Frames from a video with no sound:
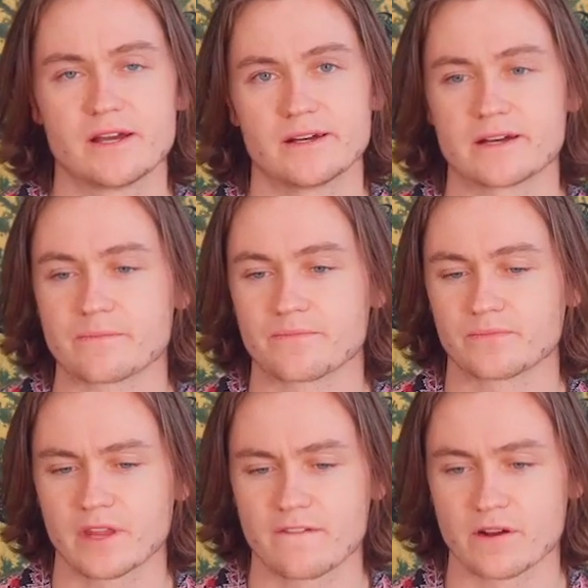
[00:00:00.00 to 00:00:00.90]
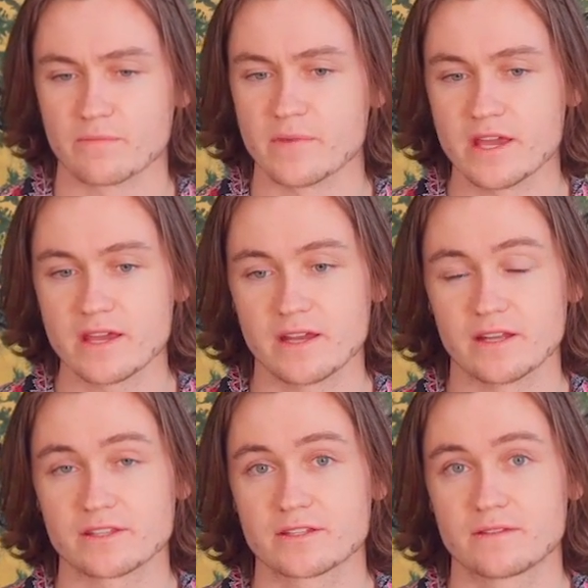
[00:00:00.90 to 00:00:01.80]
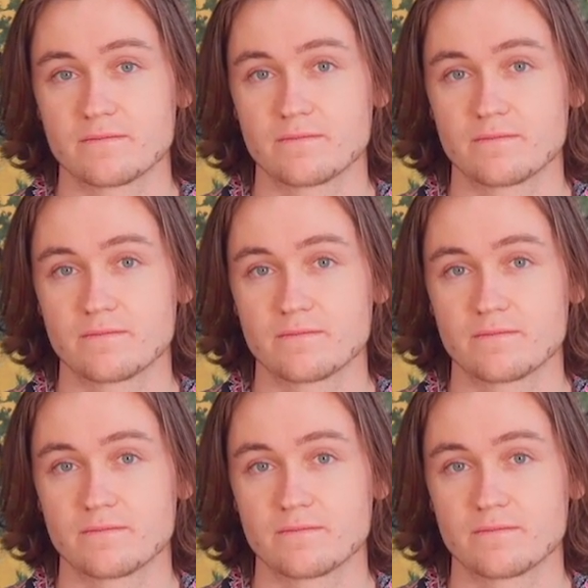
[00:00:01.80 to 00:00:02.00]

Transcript: For me, it